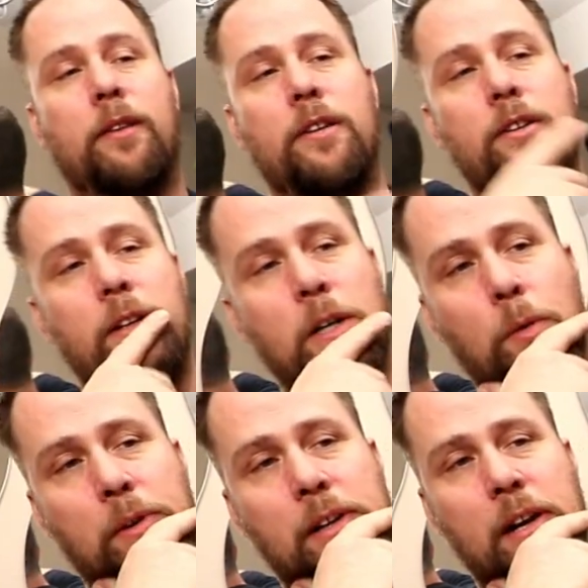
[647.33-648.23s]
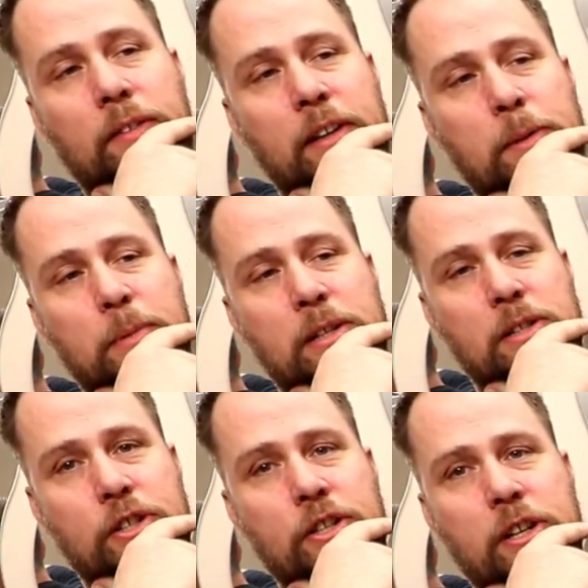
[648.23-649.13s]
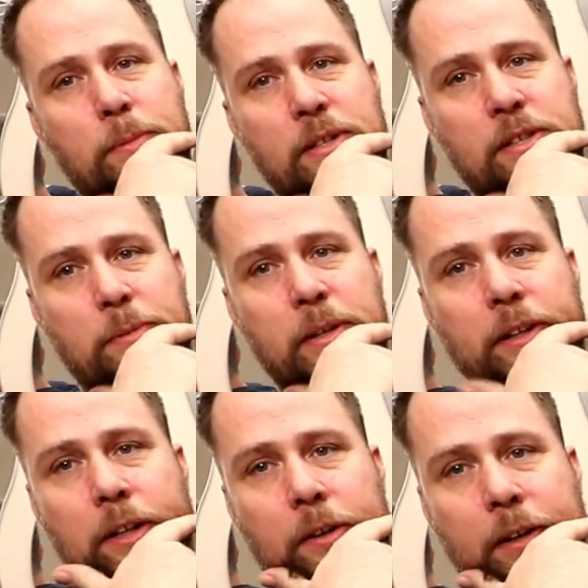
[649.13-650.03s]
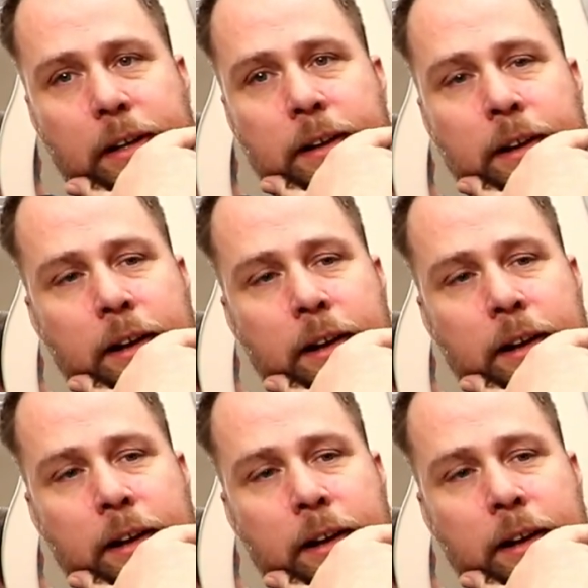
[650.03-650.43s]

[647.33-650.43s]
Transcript: and then you can go with kind of like a big suction cup system here, right?